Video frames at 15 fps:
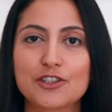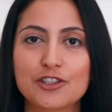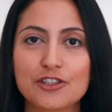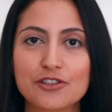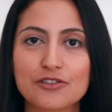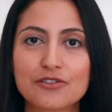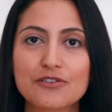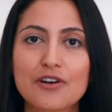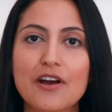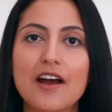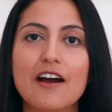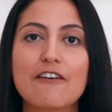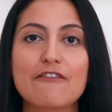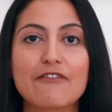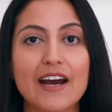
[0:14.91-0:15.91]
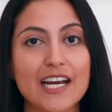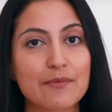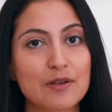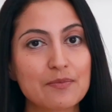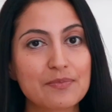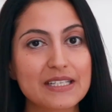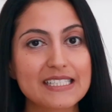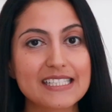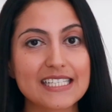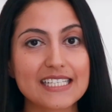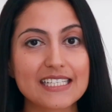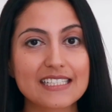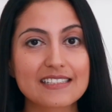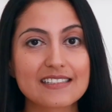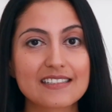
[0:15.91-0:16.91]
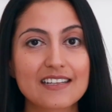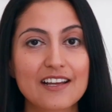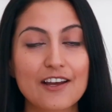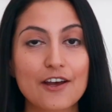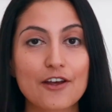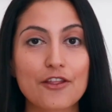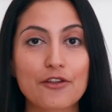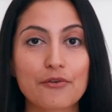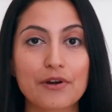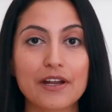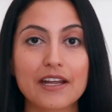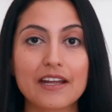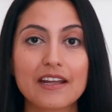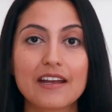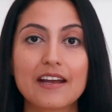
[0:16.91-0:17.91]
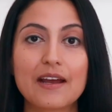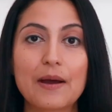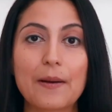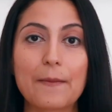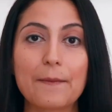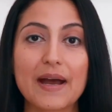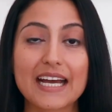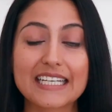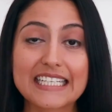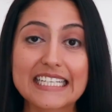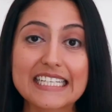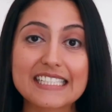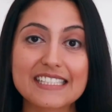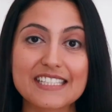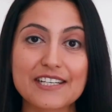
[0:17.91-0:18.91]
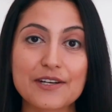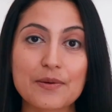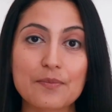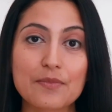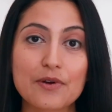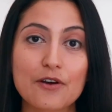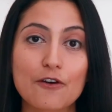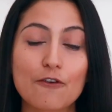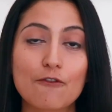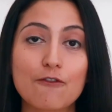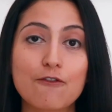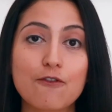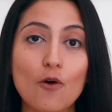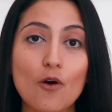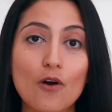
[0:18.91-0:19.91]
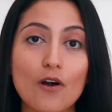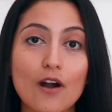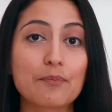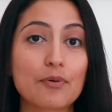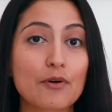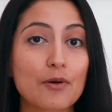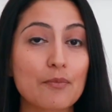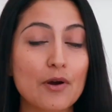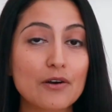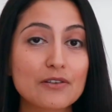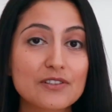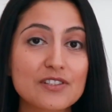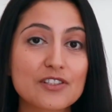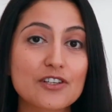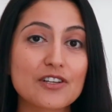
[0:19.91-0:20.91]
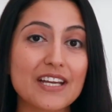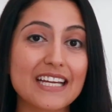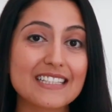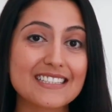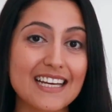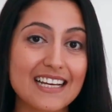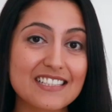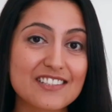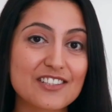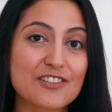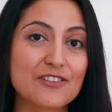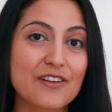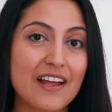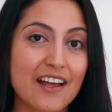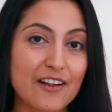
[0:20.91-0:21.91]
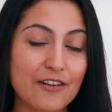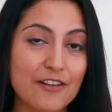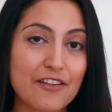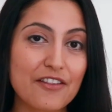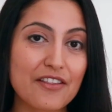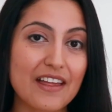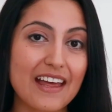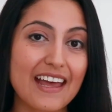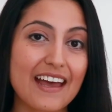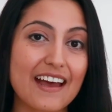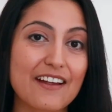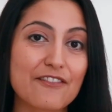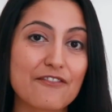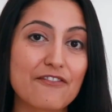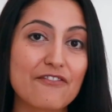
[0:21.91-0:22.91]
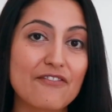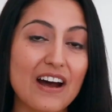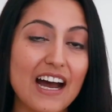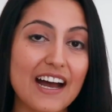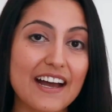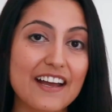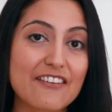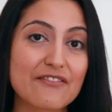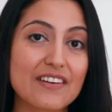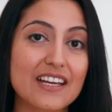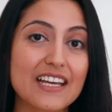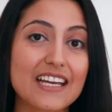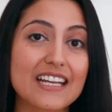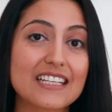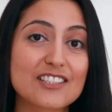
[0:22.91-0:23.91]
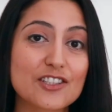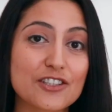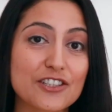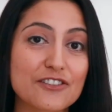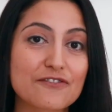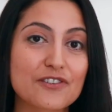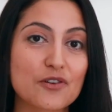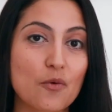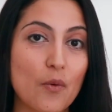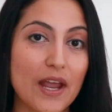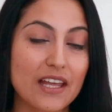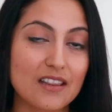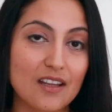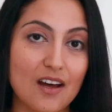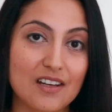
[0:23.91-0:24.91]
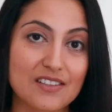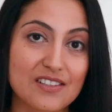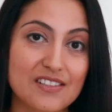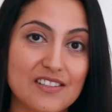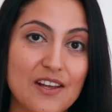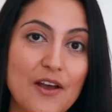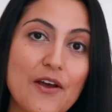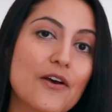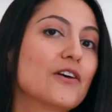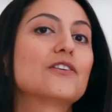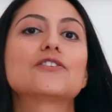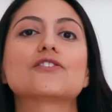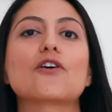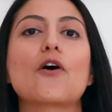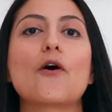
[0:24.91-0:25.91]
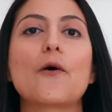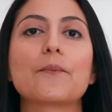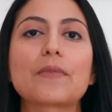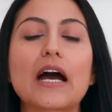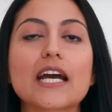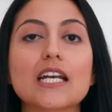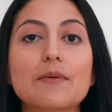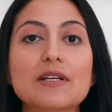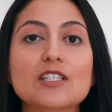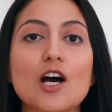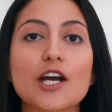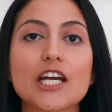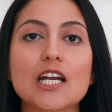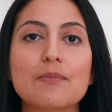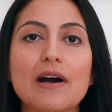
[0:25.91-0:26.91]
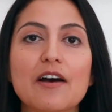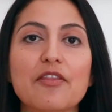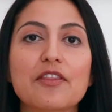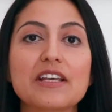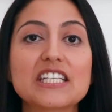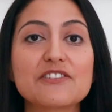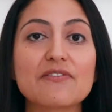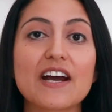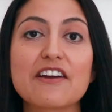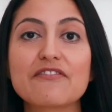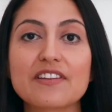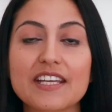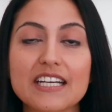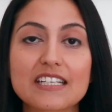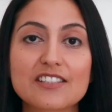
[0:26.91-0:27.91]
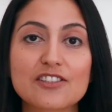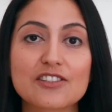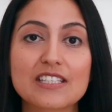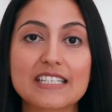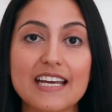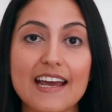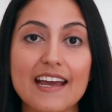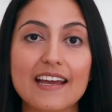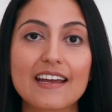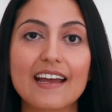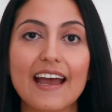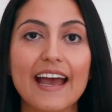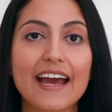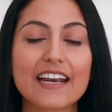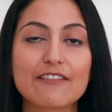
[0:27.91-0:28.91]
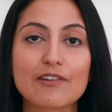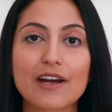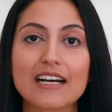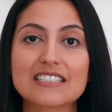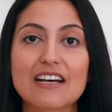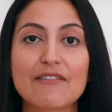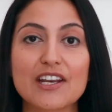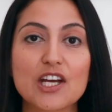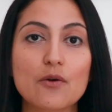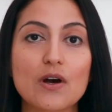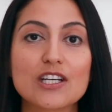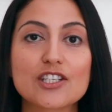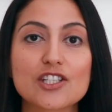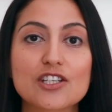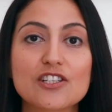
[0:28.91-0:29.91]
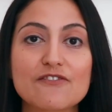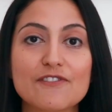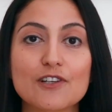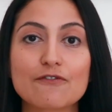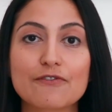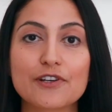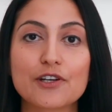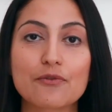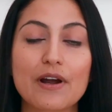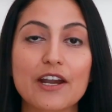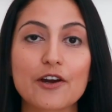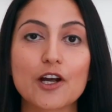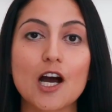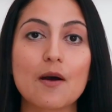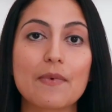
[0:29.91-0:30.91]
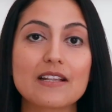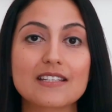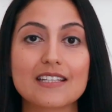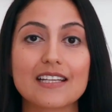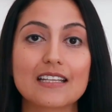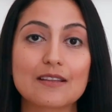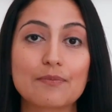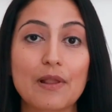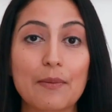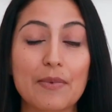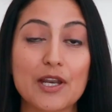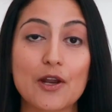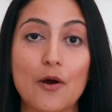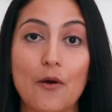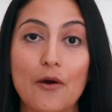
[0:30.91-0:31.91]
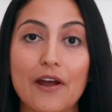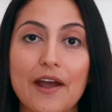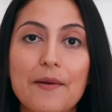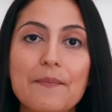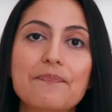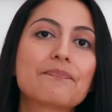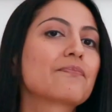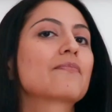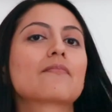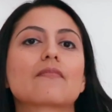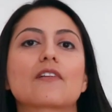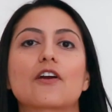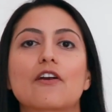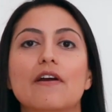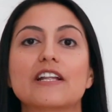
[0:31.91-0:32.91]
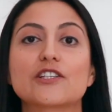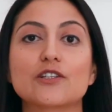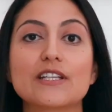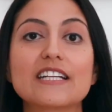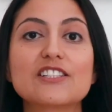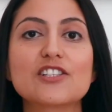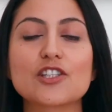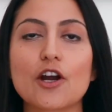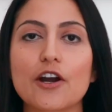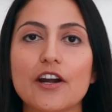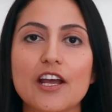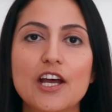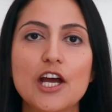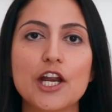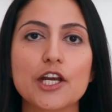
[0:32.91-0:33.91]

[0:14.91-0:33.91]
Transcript: Two, vitamin B6. Three, magnesium. Four, promotes intestinal health. And five, it's good for weight loss. So I'm gonna be talking about these five things today. And if you guys have any questions, feel free to write your comments and let me know, okay? All right, so let's start.